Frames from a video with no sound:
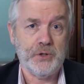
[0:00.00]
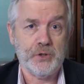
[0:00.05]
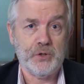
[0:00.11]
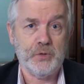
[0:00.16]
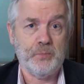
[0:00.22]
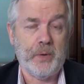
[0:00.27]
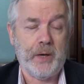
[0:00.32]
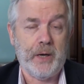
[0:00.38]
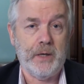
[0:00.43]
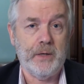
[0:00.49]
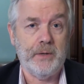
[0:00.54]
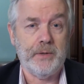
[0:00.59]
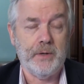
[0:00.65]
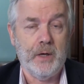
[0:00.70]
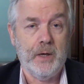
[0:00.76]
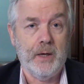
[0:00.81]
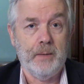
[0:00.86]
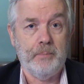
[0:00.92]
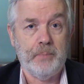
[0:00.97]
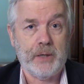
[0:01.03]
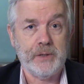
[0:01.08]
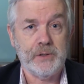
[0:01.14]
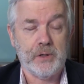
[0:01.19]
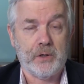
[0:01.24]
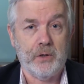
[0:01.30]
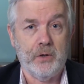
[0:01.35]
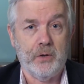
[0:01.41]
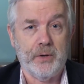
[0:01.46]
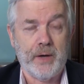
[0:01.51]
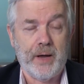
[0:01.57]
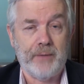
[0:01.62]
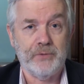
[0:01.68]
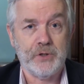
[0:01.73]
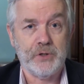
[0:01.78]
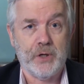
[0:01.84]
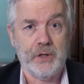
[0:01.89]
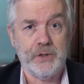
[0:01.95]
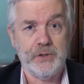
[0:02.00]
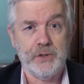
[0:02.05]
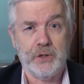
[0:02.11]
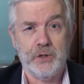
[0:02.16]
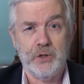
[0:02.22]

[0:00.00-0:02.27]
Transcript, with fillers: to spend basically on advertising?